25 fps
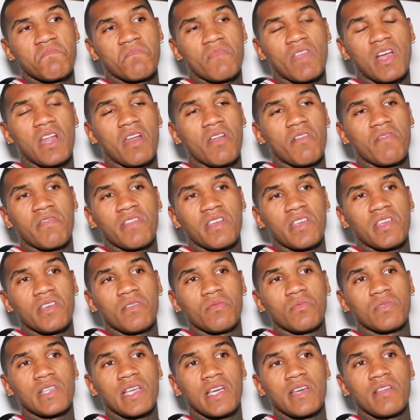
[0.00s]
I don't think he
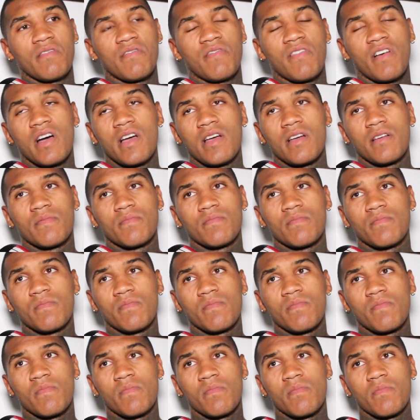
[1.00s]
would take the fight.
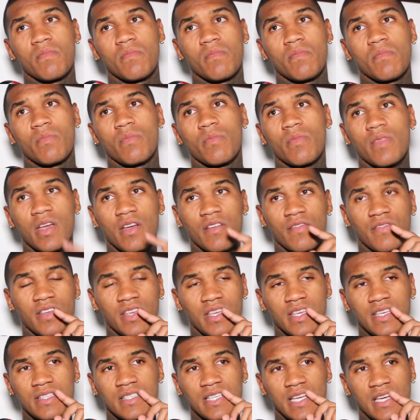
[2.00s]
I don't
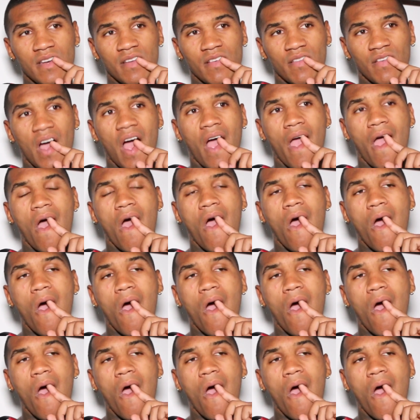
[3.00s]
think he'd take the fight.